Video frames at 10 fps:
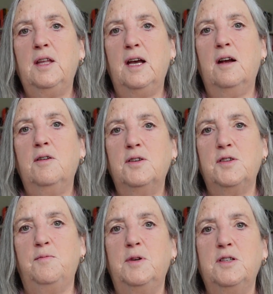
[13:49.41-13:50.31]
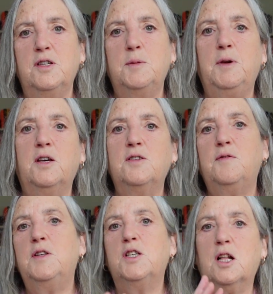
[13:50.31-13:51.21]
areas of business because
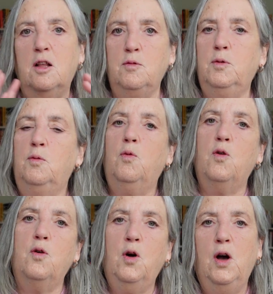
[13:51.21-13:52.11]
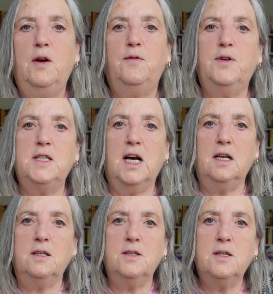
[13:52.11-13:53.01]
of this global war for
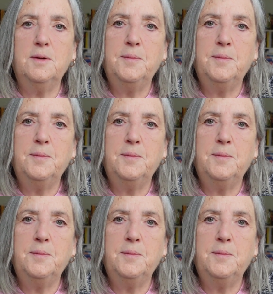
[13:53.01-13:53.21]
talent.